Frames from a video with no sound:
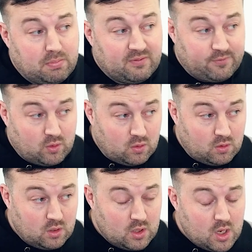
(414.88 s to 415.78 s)

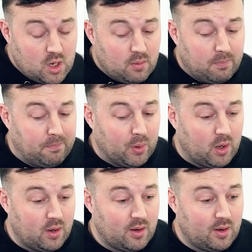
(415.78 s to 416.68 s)
before.
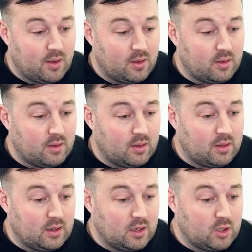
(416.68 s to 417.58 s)
But
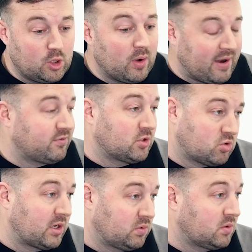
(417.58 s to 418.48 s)
you have to
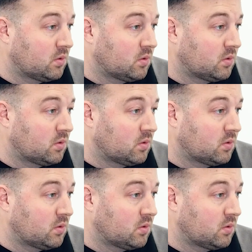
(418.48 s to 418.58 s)
tread with